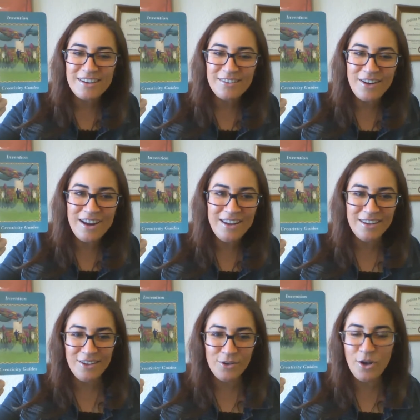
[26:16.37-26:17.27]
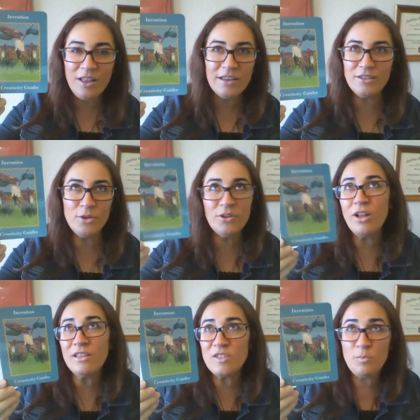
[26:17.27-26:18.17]
right? You call it, you can
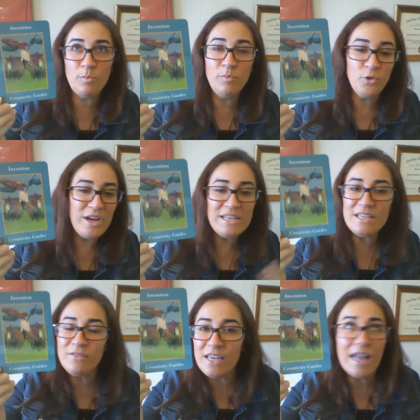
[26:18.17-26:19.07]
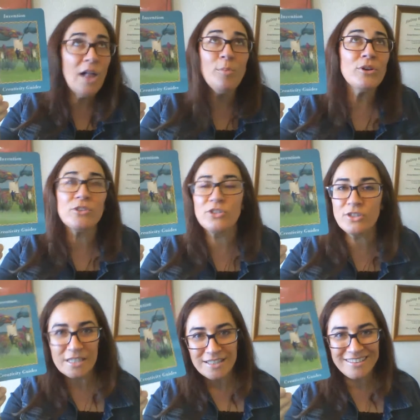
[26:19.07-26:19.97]
call it creativity
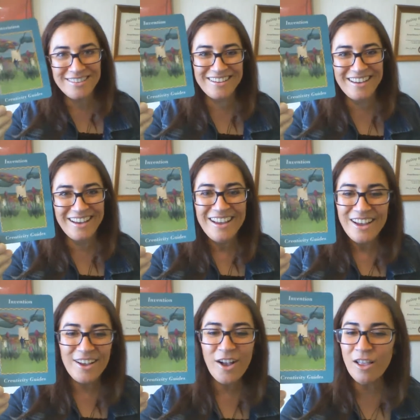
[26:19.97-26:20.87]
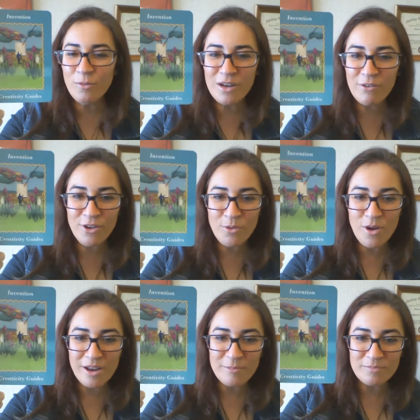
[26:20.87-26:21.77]
helpers, call it whatever you
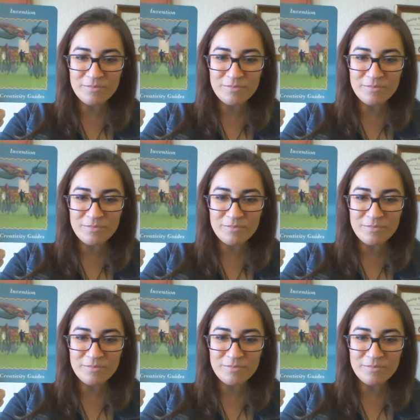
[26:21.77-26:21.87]
want.